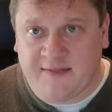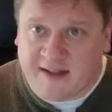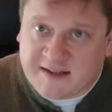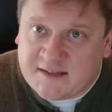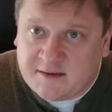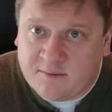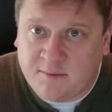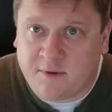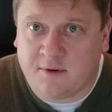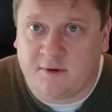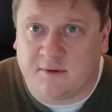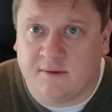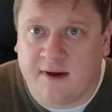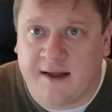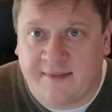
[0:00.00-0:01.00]
That's
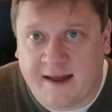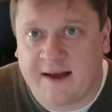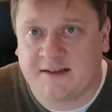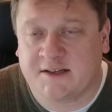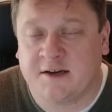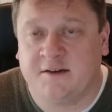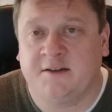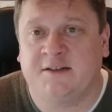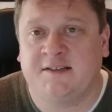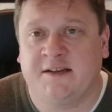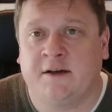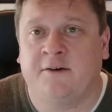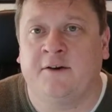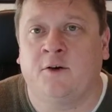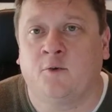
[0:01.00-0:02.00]
important, and that's going to
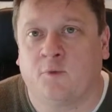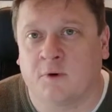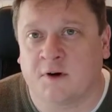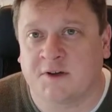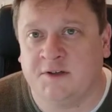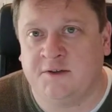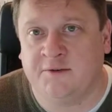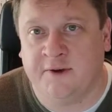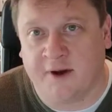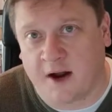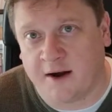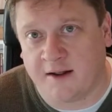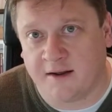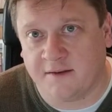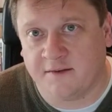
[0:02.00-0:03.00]
sell your work to an
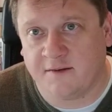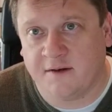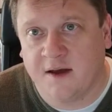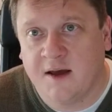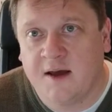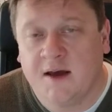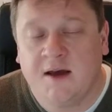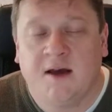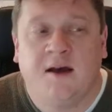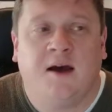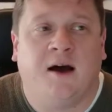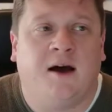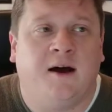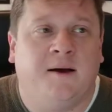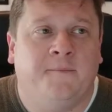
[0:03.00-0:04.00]
audience,
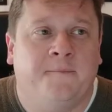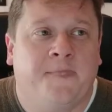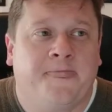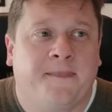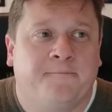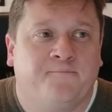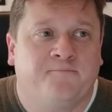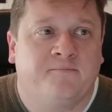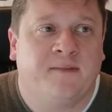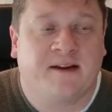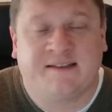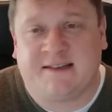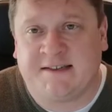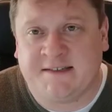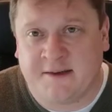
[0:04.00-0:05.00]
um,
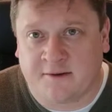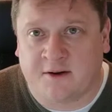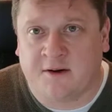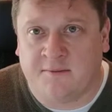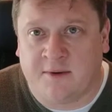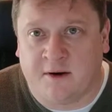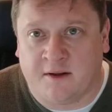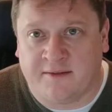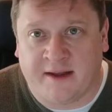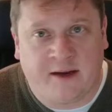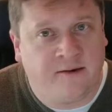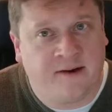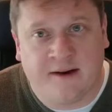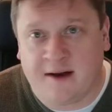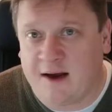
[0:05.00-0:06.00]
because that's the other component that
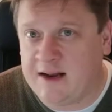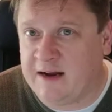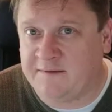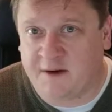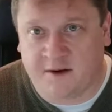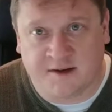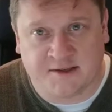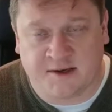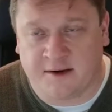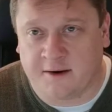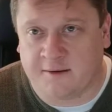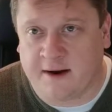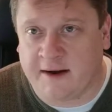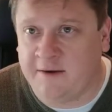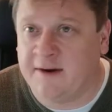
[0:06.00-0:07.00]
you did not have to do as an
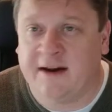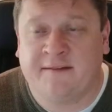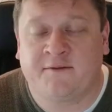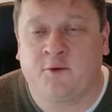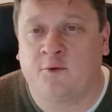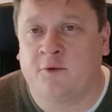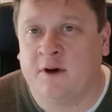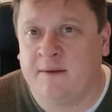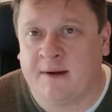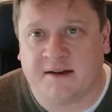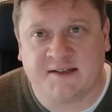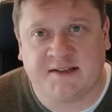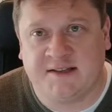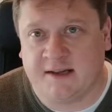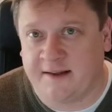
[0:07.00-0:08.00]
undergrad. You didn't have to worry
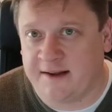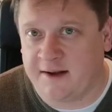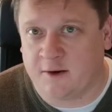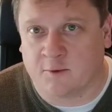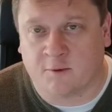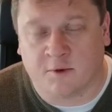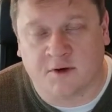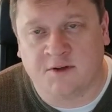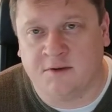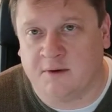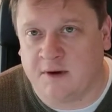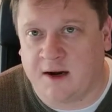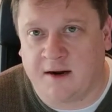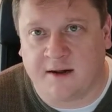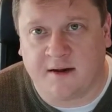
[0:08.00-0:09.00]
about selling your work
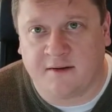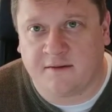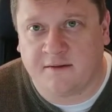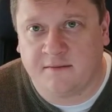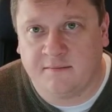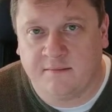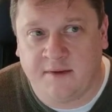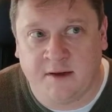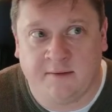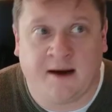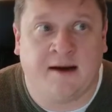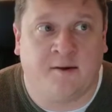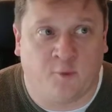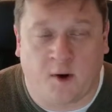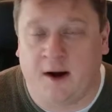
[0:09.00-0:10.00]
to an audience. You
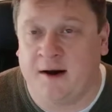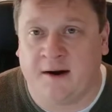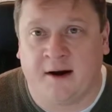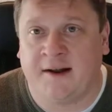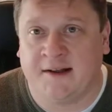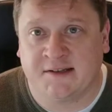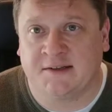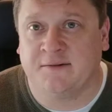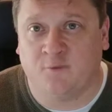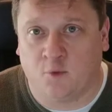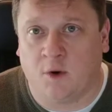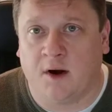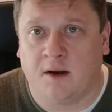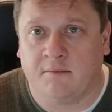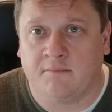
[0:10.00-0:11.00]
had a, an audience of
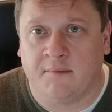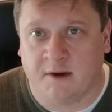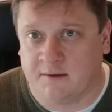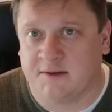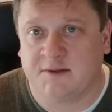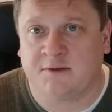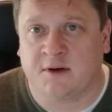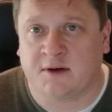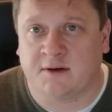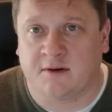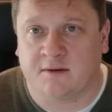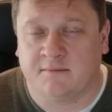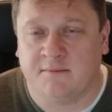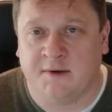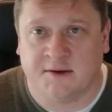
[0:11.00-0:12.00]
one, your
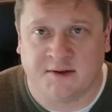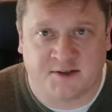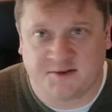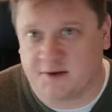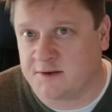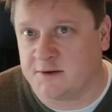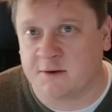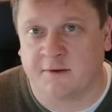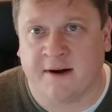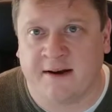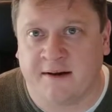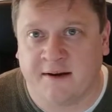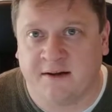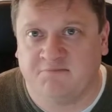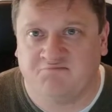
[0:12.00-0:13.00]
instructor. Your instructor
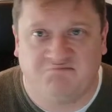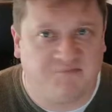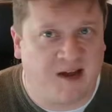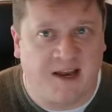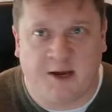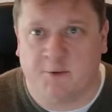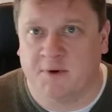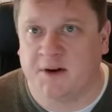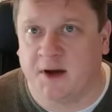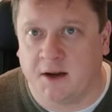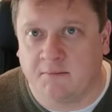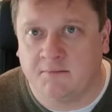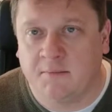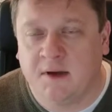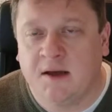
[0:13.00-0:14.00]
graded it, and you were
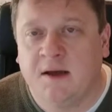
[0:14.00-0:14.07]
done.